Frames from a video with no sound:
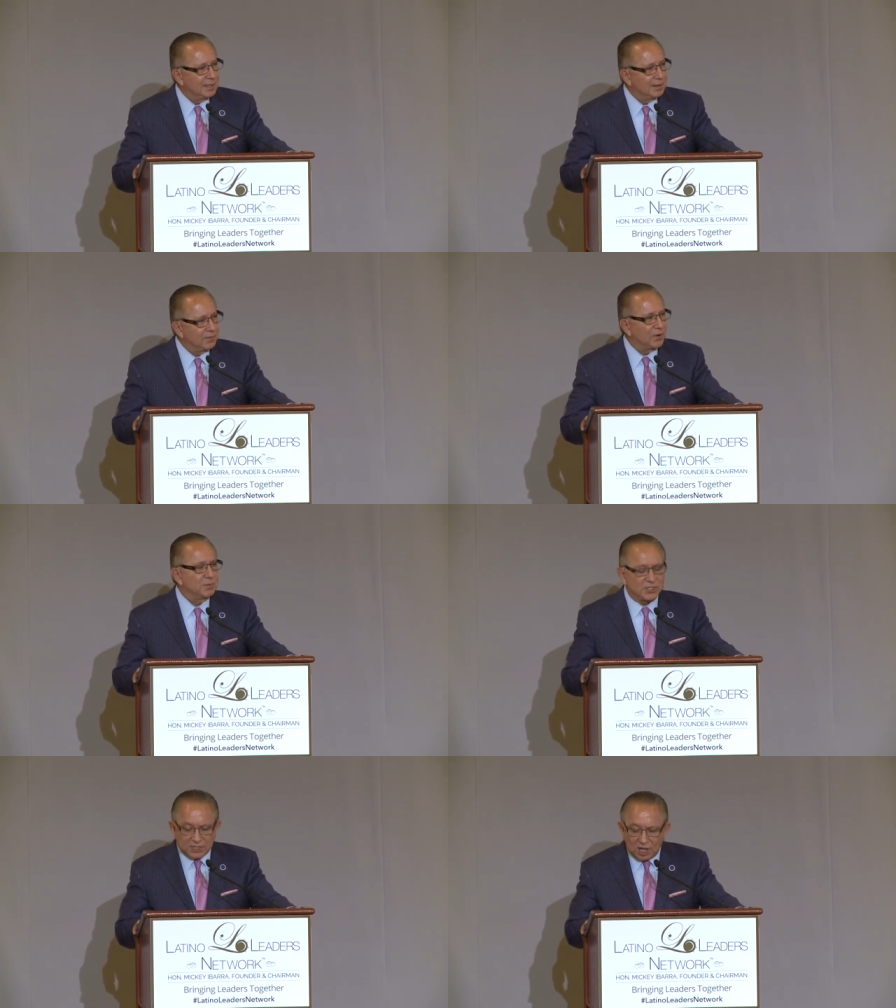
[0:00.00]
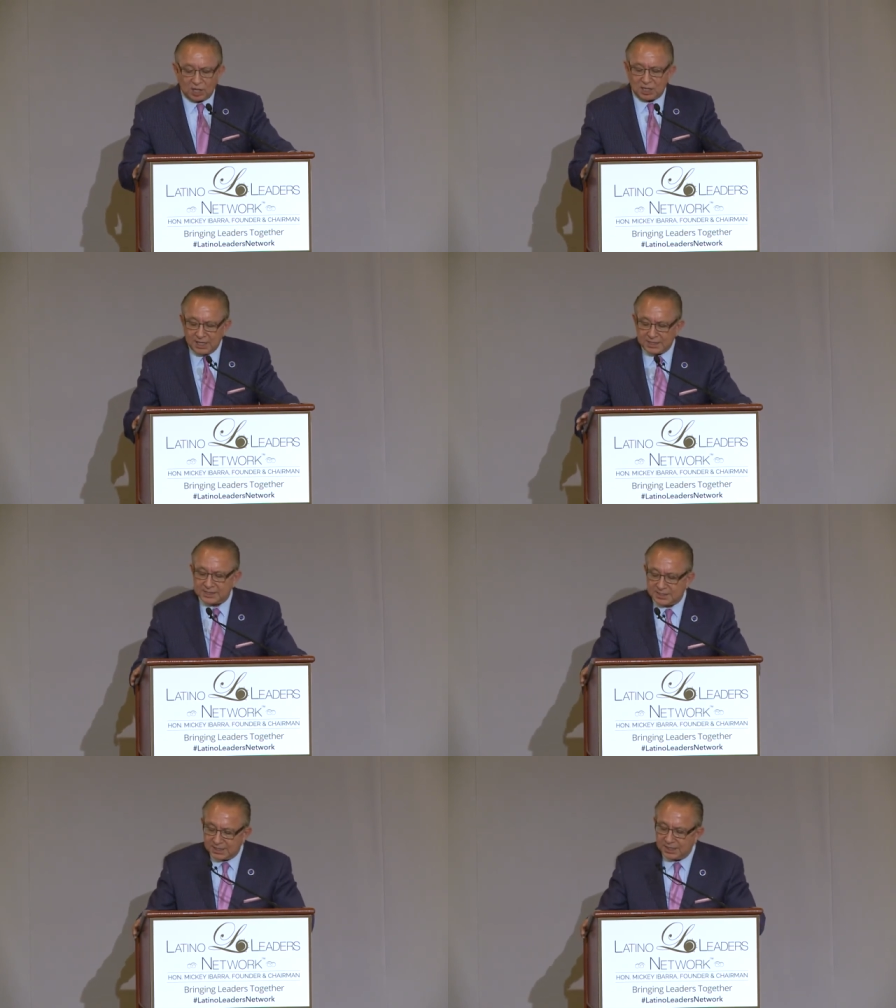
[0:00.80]
from Salt Lake
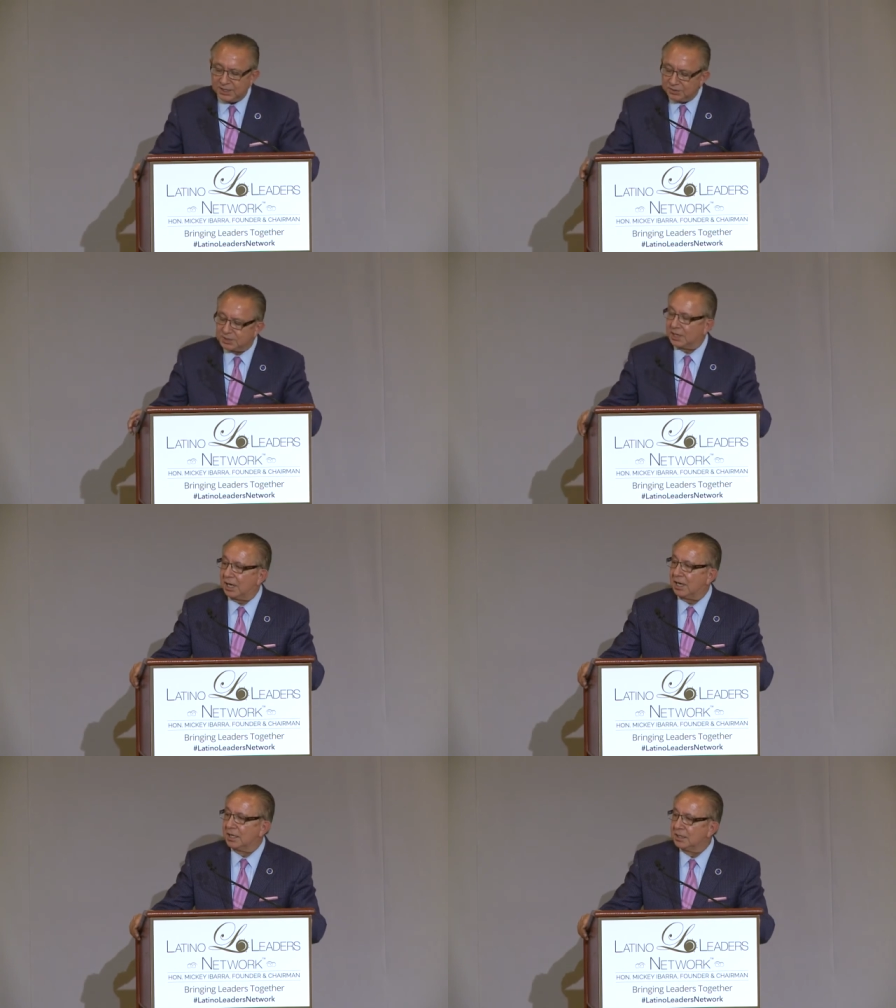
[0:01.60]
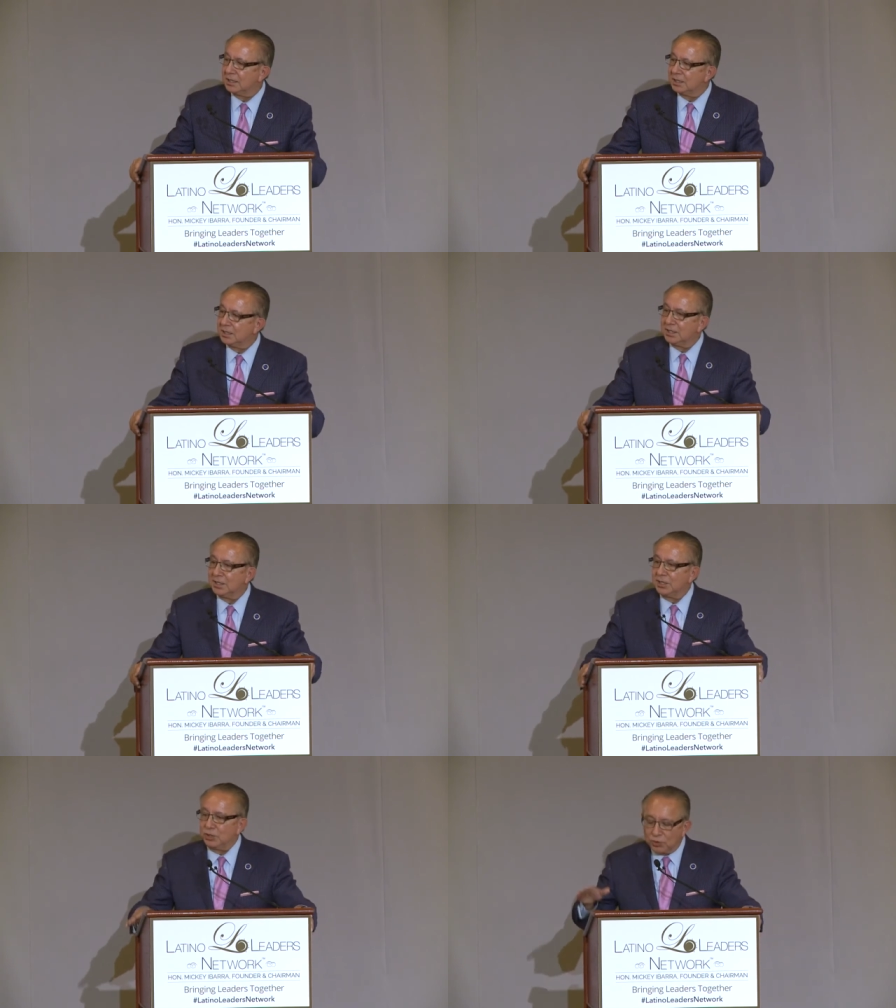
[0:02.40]
City, Utah,
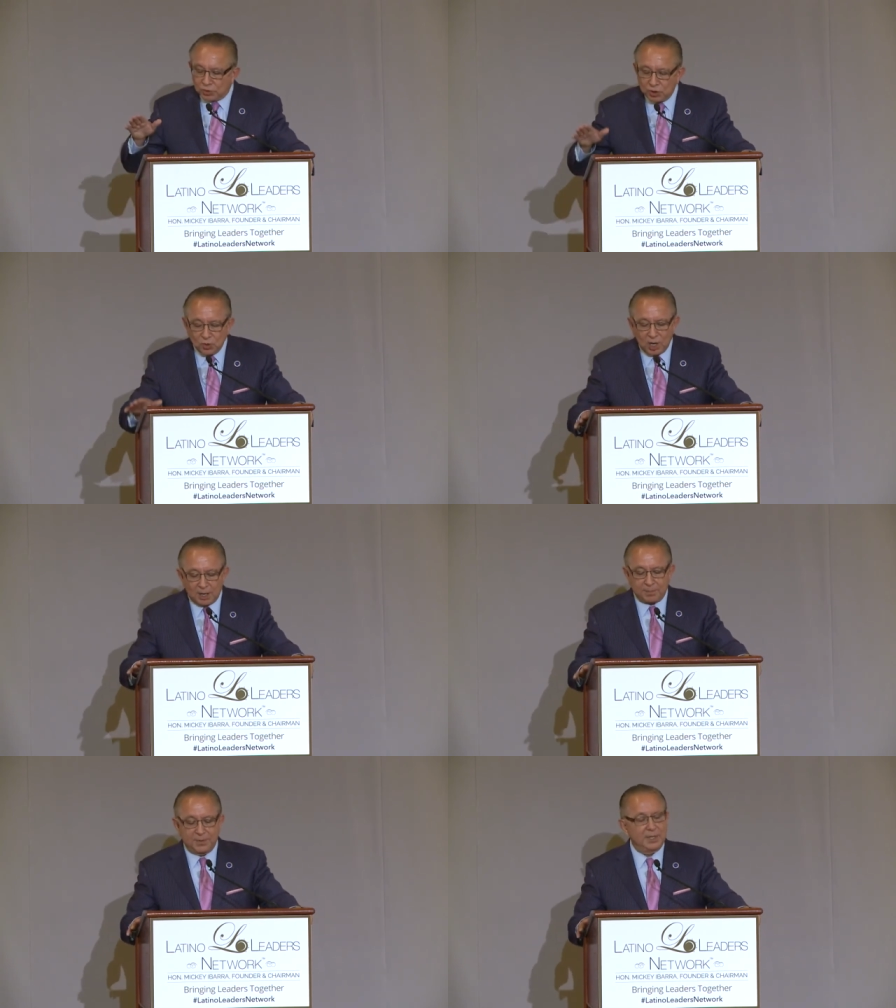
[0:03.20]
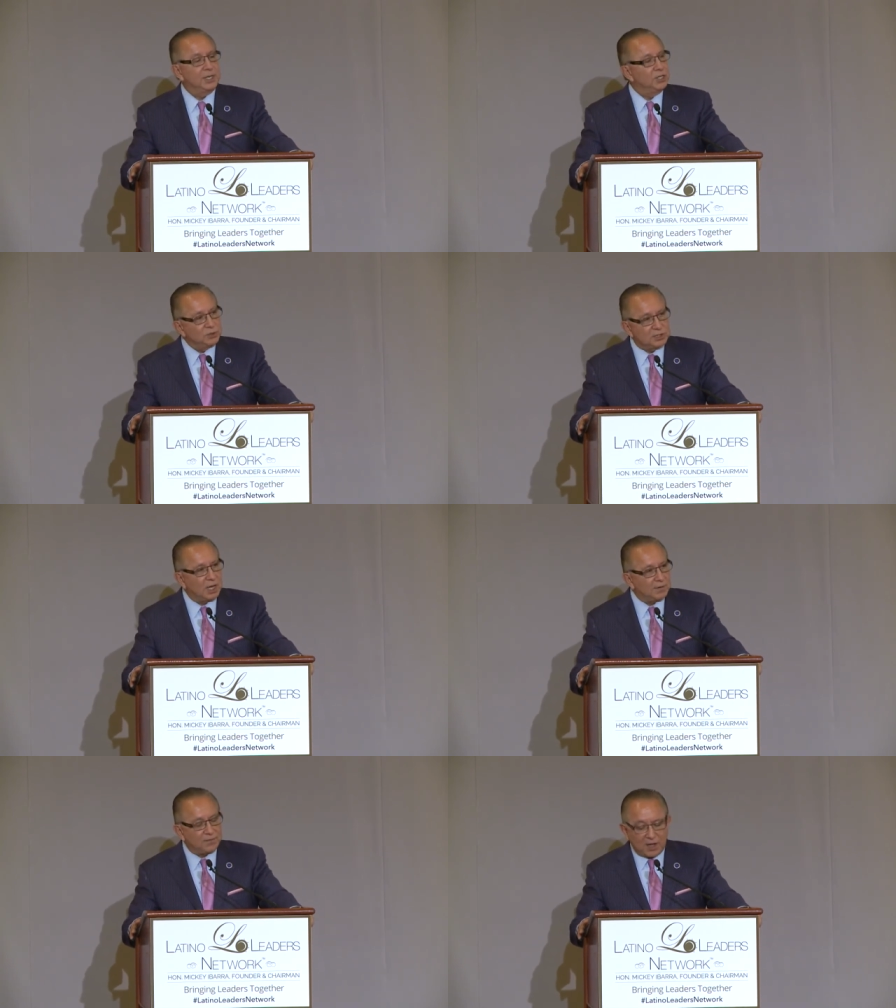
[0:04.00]
who grew up in
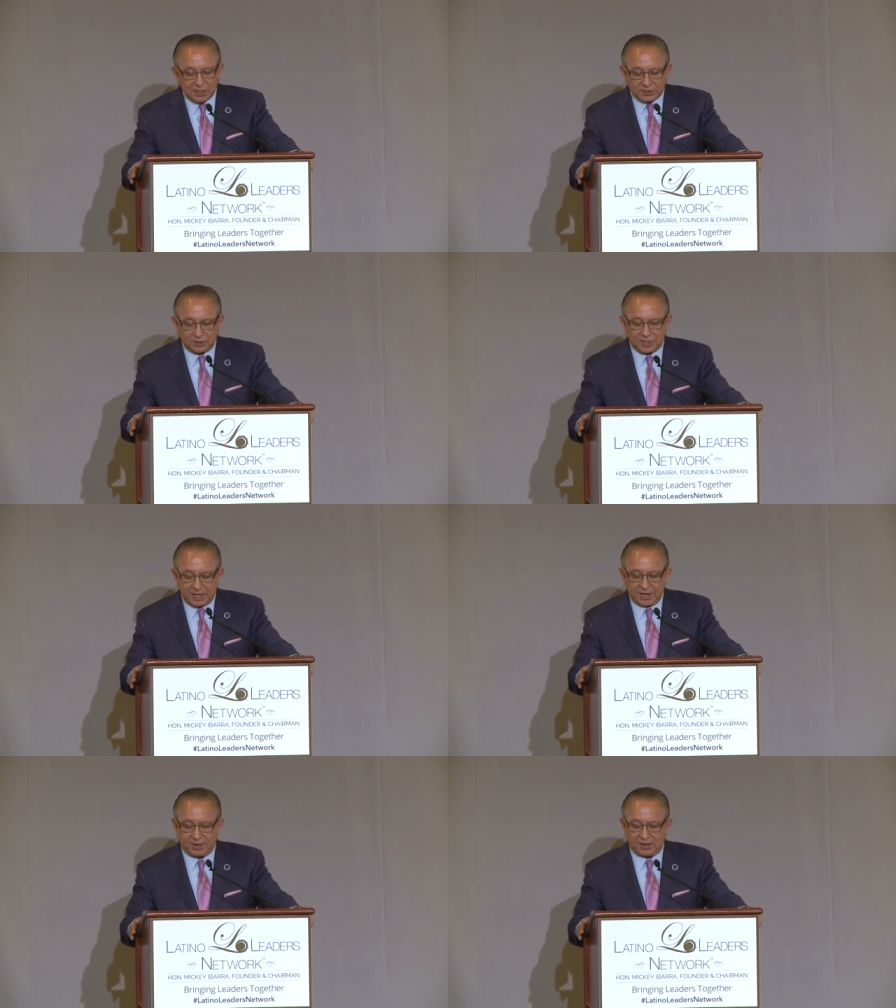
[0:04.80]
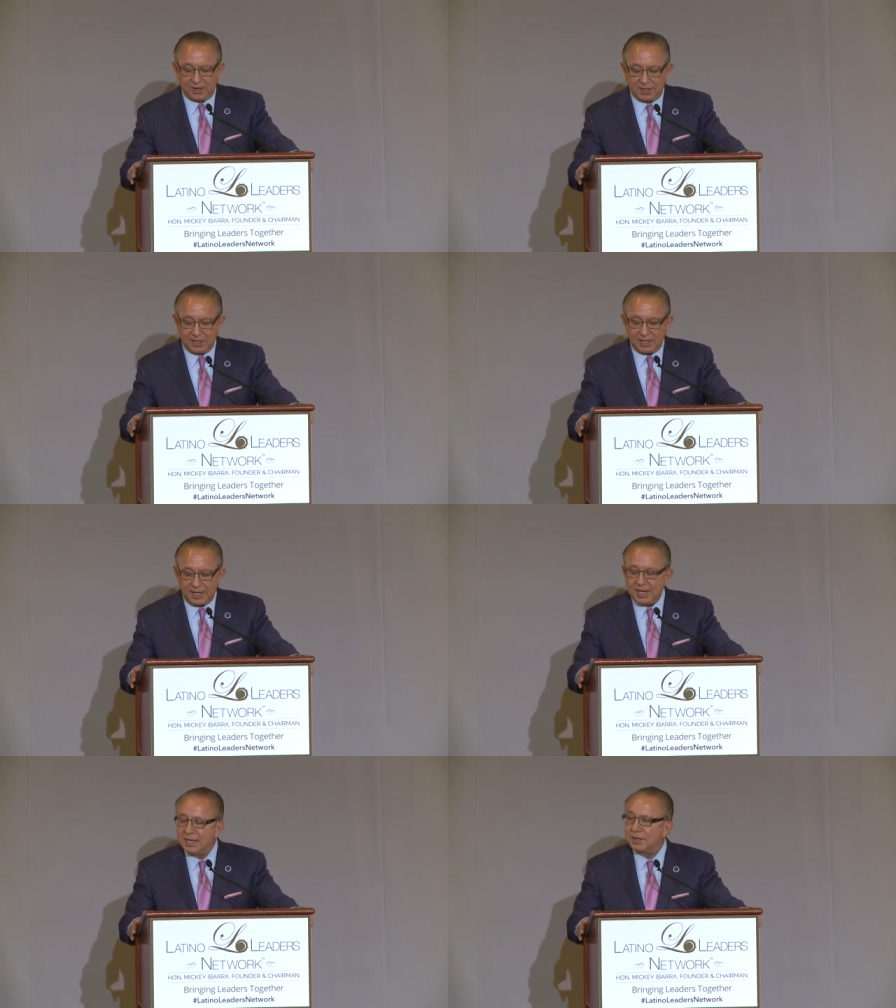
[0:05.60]
Utah foster care,
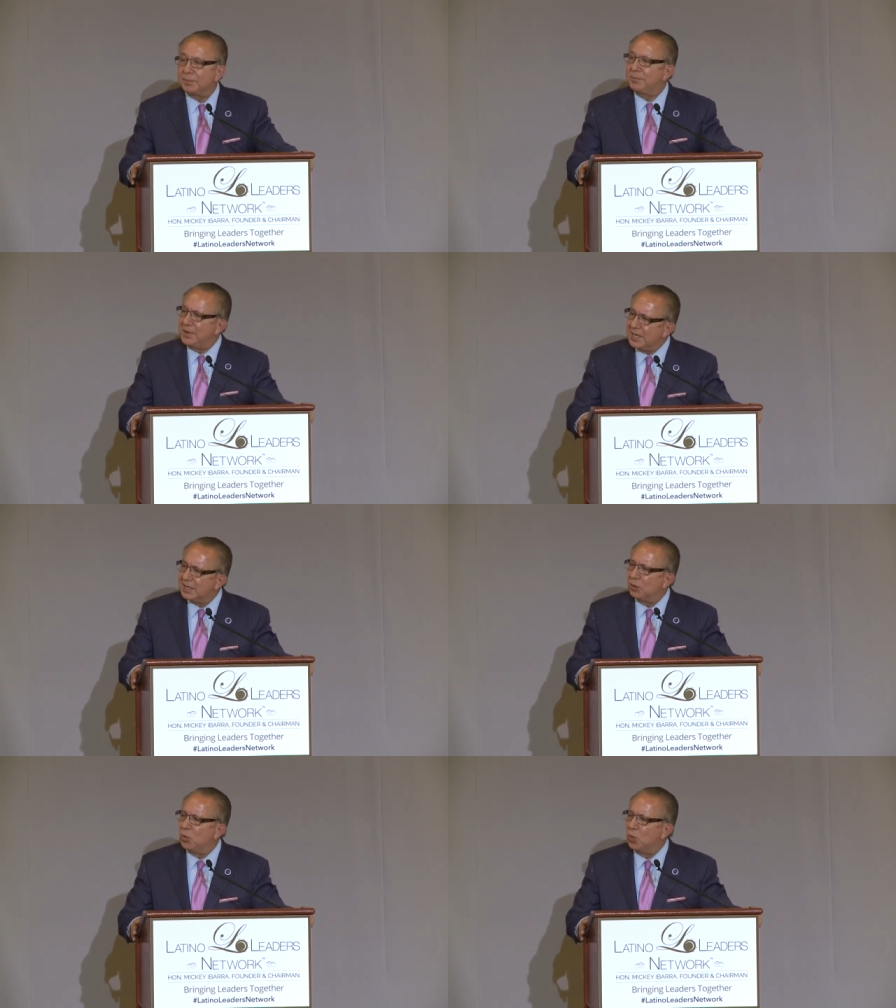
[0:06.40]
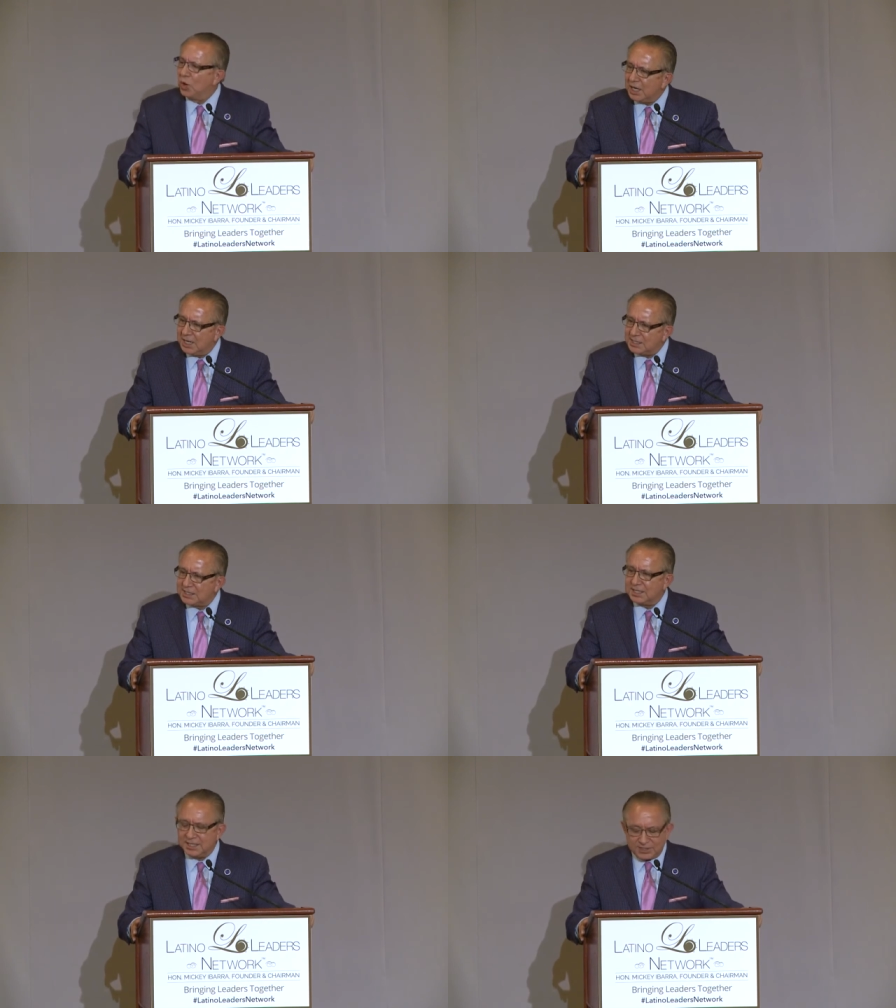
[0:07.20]
end up being a
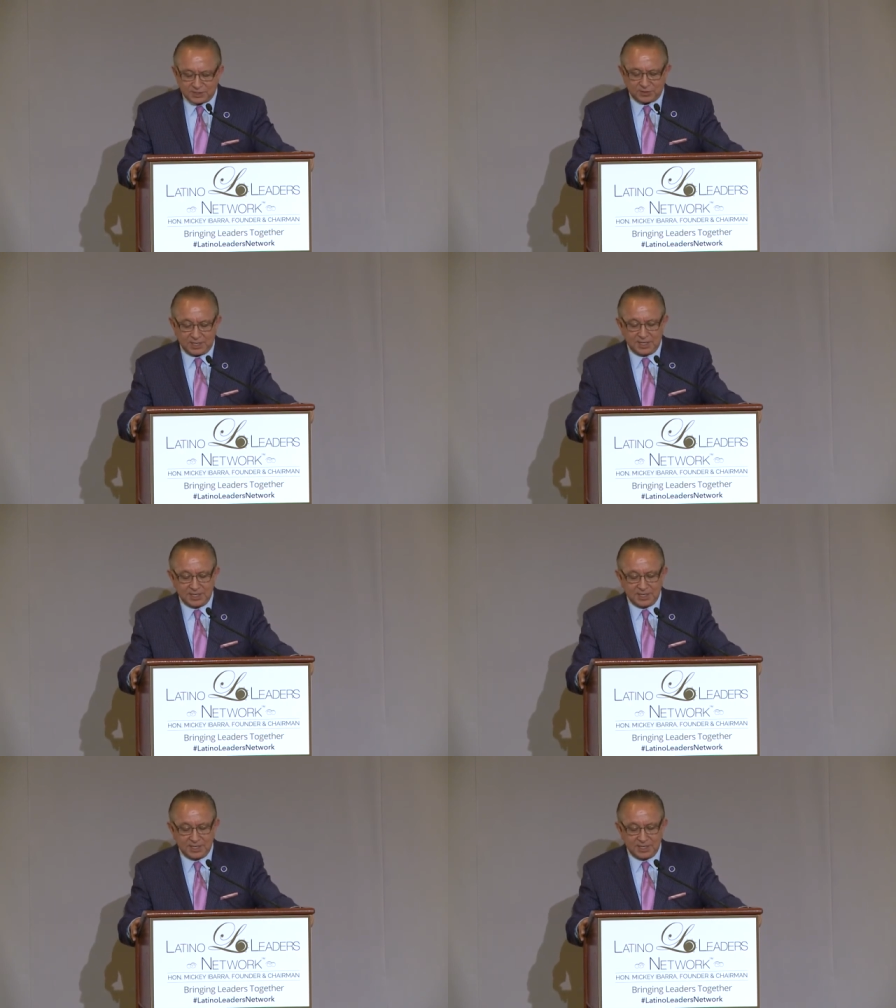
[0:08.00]
witness to history